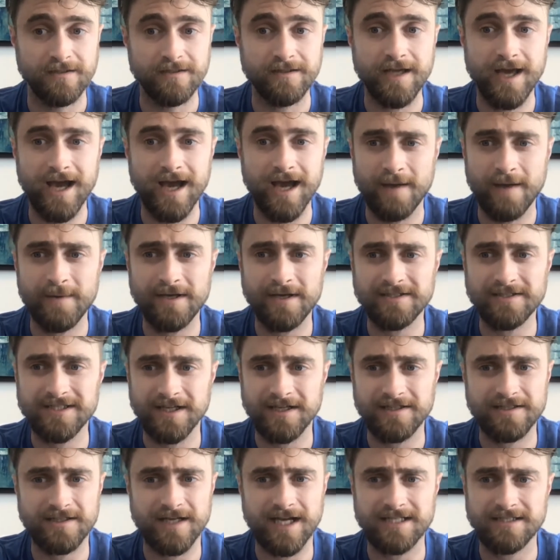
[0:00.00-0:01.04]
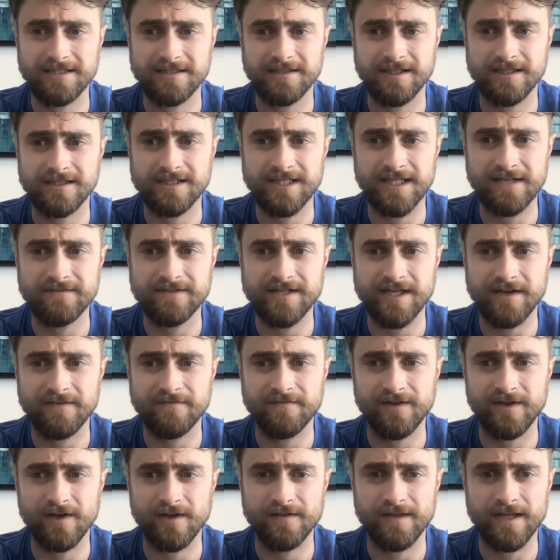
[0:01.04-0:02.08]
Yeah, I mean, it's, as Steve said, I
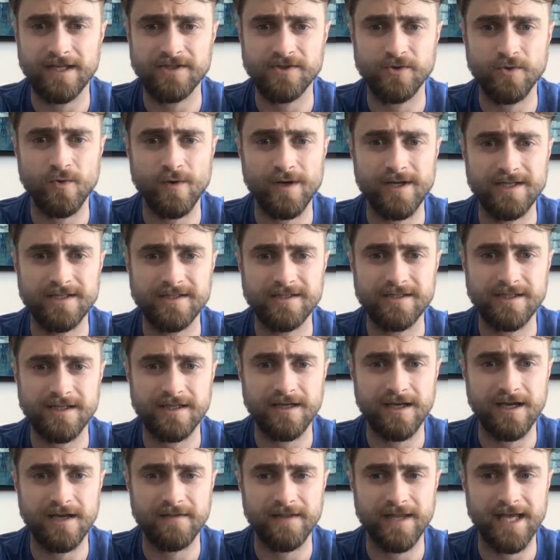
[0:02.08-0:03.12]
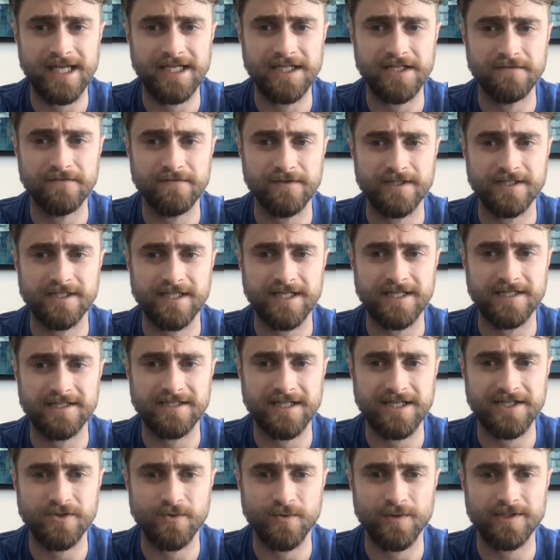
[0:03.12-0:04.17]
feel like there's always, at the end of the season,
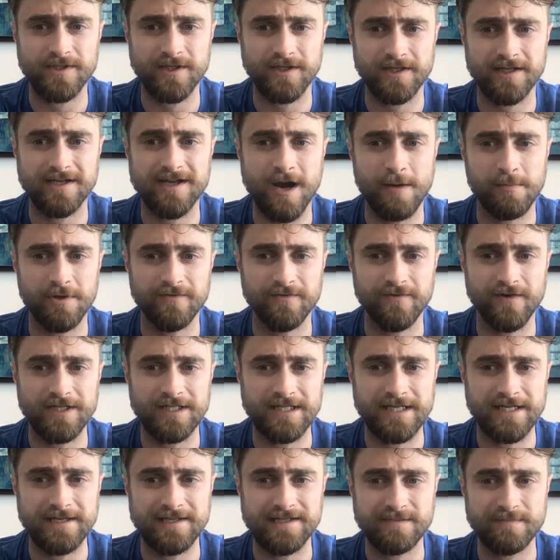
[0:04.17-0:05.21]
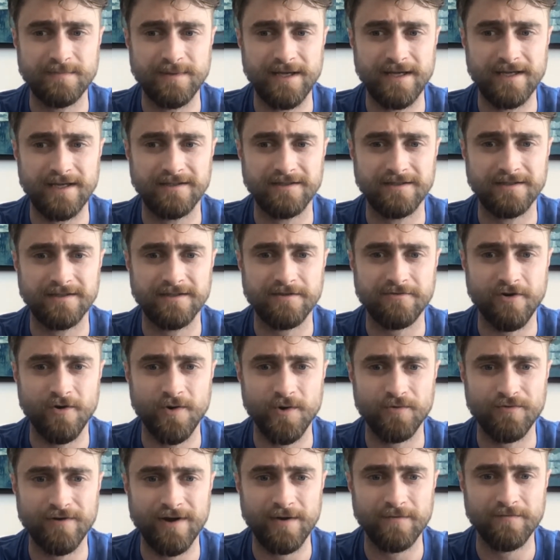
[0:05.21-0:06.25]
there's always like a couple of ideas being
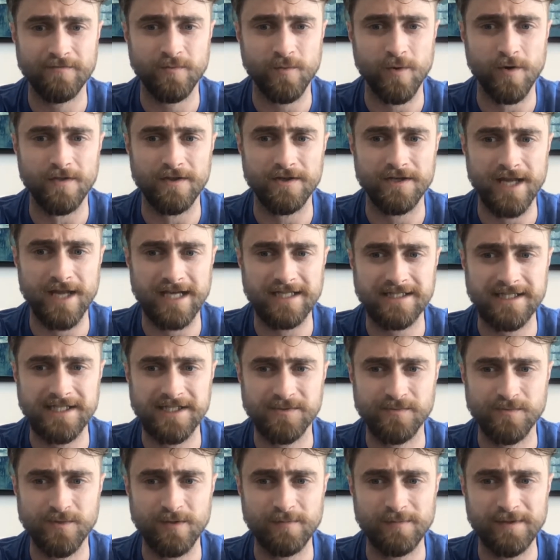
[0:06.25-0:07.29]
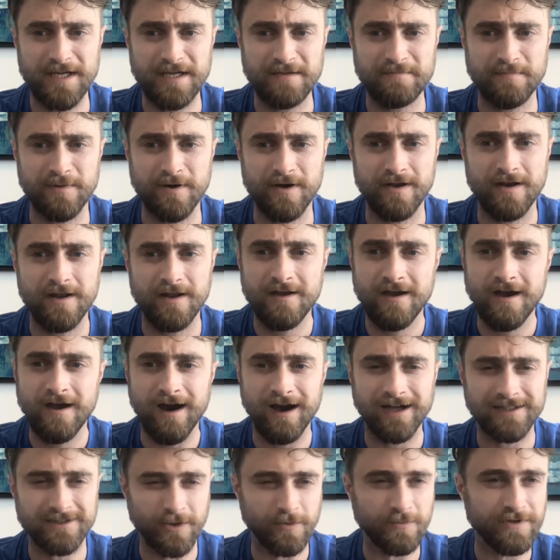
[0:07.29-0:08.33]
thrown around for what the next season will be, but
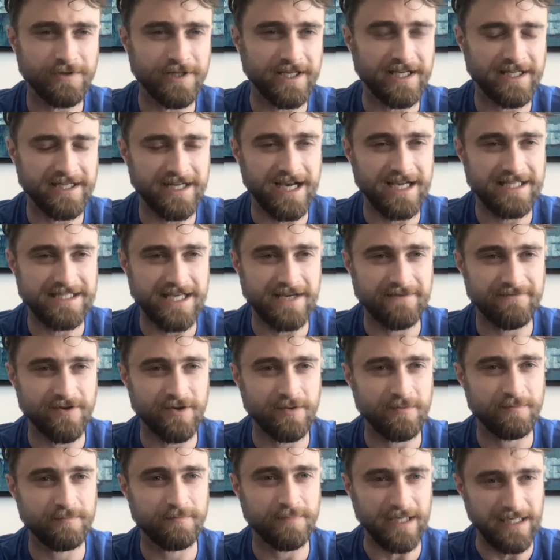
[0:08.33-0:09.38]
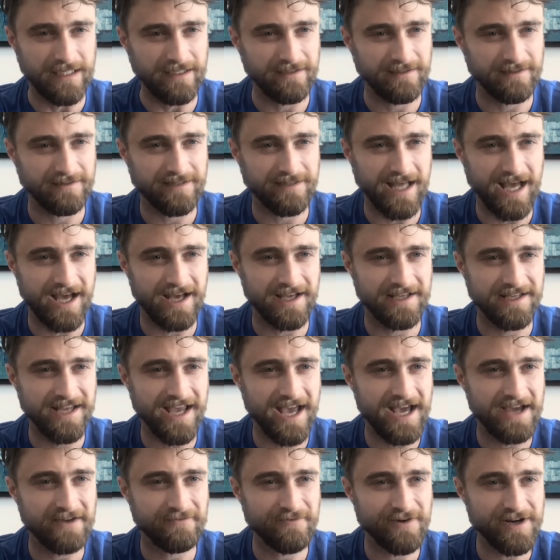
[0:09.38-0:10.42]
I don't think it has ever been that
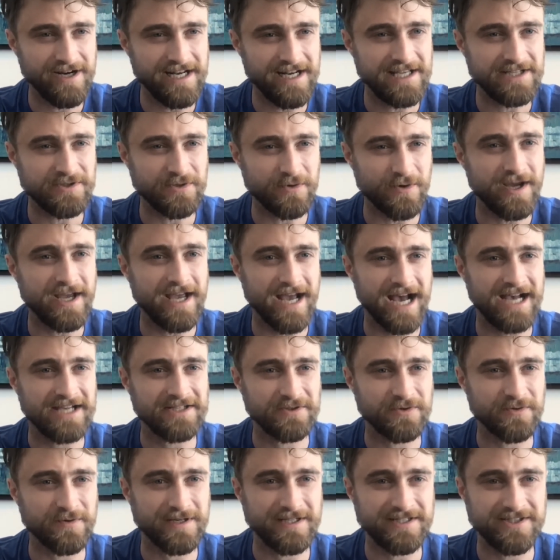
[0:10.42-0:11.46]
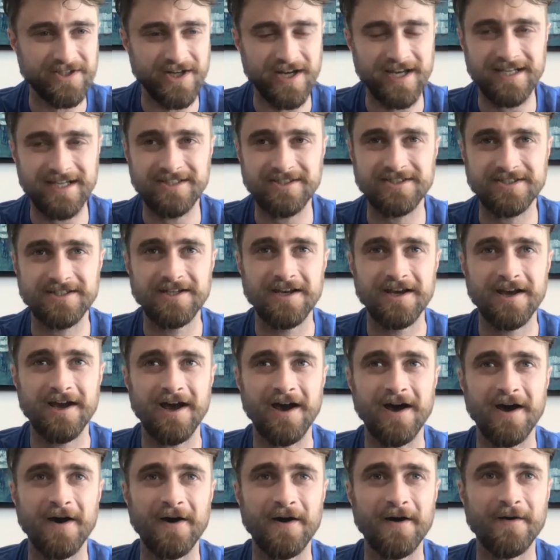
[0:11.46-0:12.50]
yet, really. It has always changed.
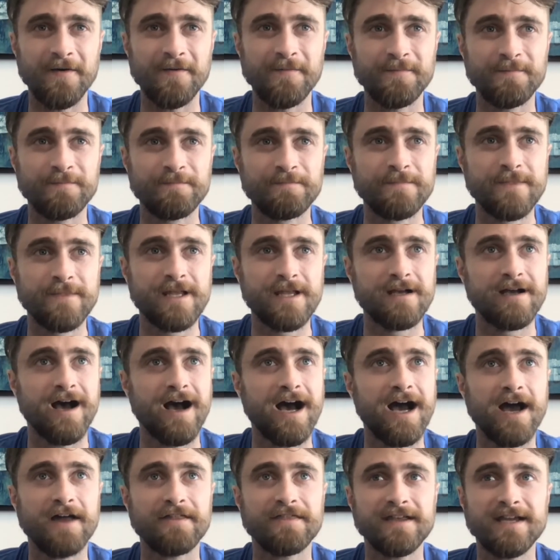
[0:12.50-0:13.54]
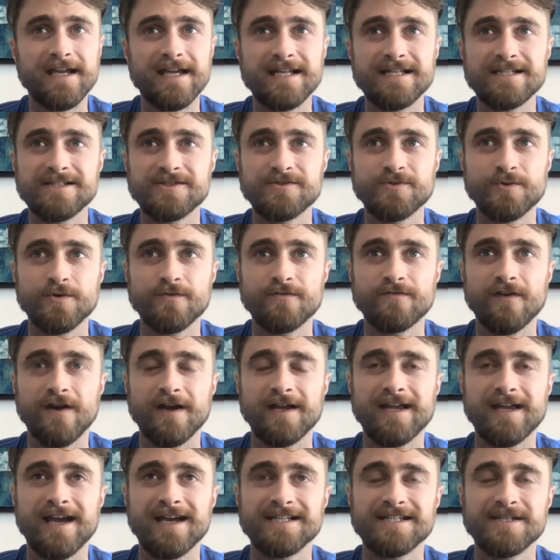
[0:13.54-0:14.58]
I think it's sort of, I
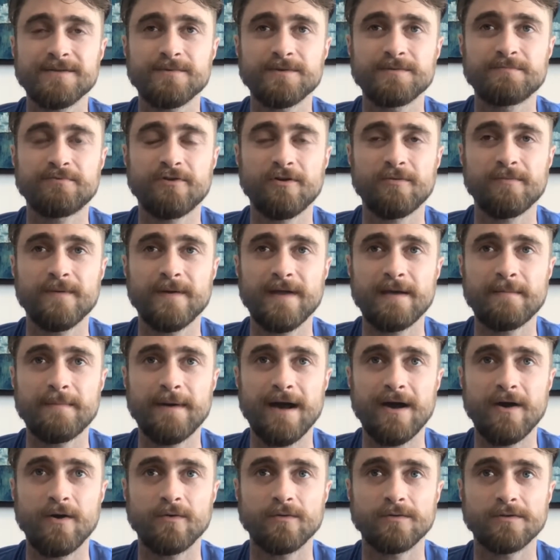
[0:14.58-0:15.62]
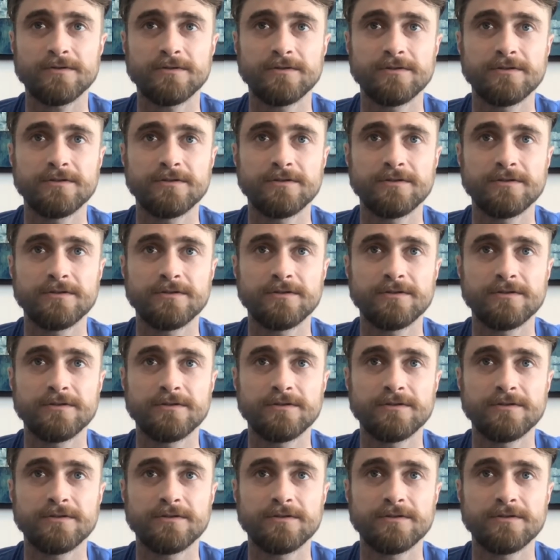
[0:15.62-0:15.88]
guess it was probably about